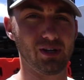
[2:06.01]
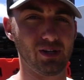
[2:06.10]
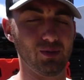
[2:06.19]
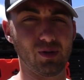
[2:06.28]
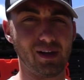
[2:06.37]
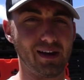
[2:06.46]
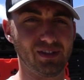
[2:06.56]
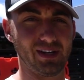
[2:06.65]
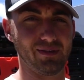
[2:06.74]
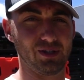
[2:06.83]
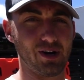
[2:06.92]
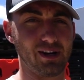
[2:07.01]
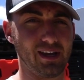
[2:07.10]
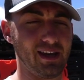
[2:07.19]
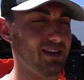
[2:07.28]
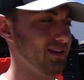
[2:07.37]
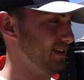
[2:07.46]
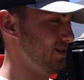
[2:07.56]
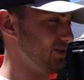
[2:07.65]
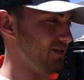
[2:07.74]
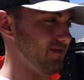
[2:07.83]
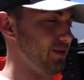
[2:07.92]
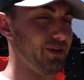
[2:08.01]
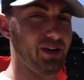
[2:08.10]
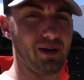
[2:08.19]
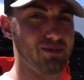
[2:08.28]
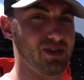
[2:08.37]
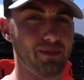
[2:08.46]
You can use a Lifesaver jerry can, and you can fill it up,